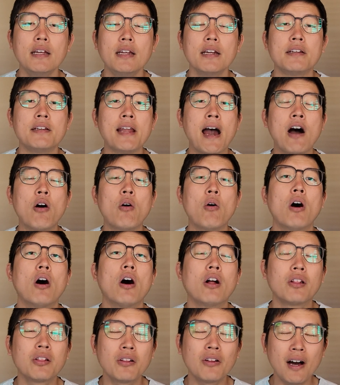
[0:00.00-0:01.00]
Now,
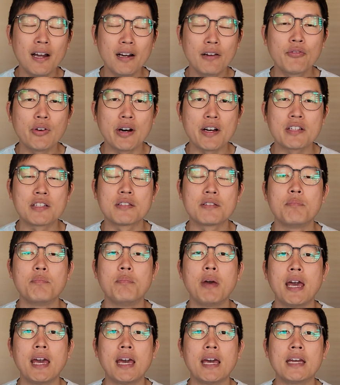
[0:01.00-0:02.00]
a lot of us
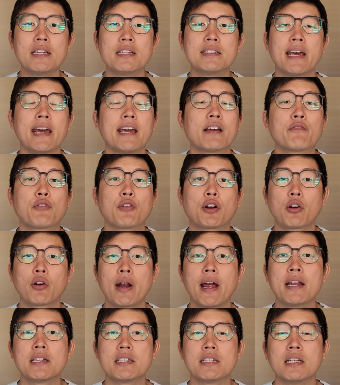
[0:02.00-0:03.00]
may take for
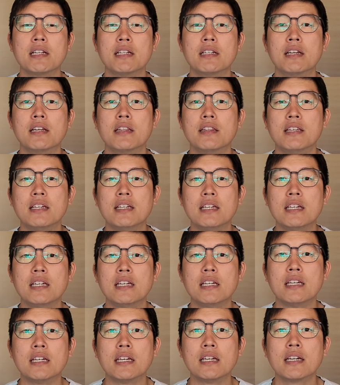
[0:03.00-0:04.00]
granted
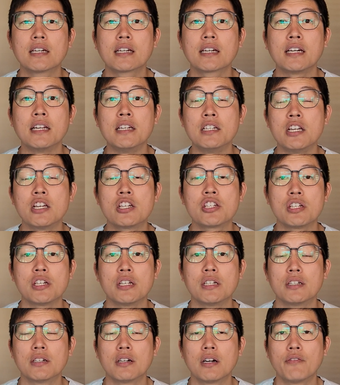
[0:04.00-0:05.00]
the
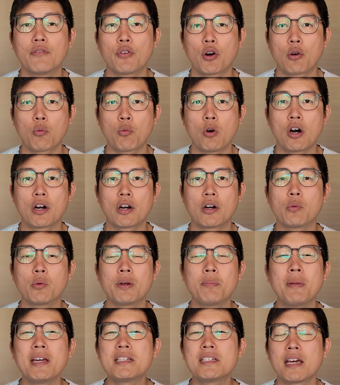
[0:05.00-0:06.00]
condition of our water.
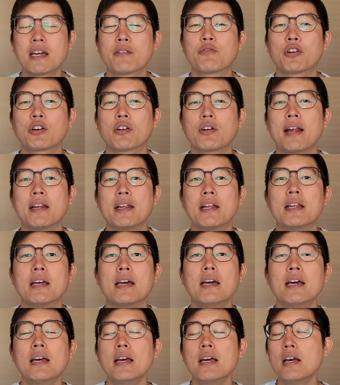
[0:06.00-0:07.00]
We may take for granted
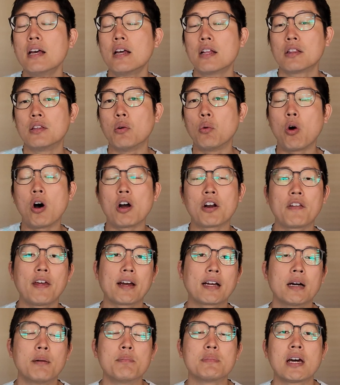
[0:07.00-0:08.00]
the water
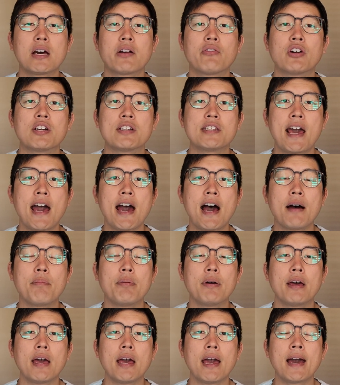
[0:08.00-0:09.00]
that comes out of our tap.
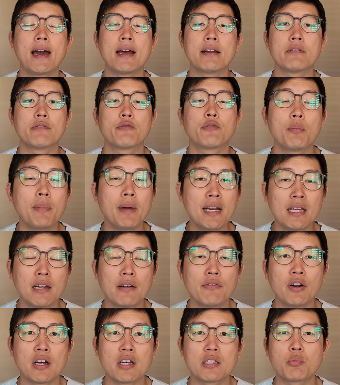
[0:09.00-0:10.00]
And for many
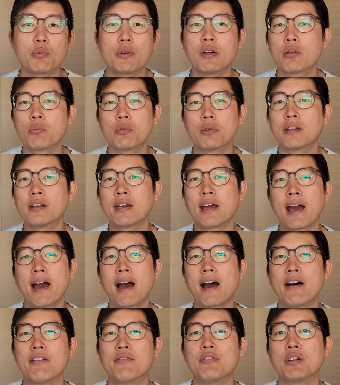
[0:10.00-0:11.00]
of us, we don't really
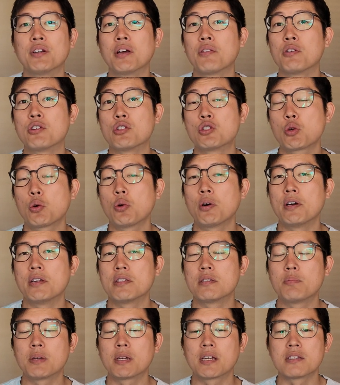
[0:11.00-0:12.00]
have another
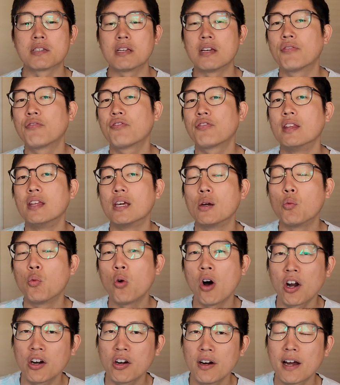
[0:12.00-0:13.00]
choice, because if the
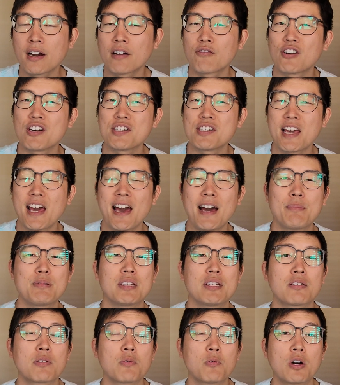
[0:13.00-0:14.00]
water out of our tap
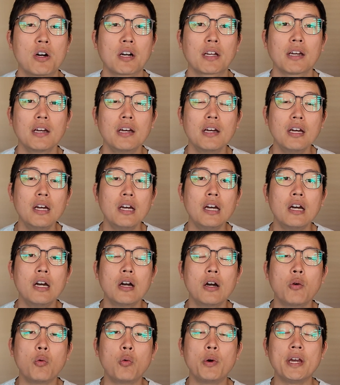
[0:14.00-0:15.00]
doesn't work,
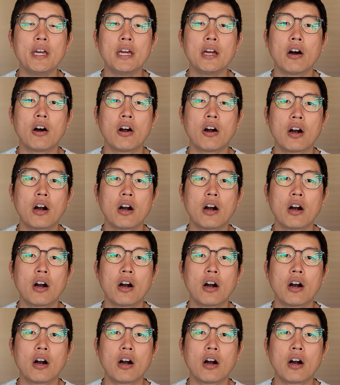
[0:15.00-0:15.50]
we're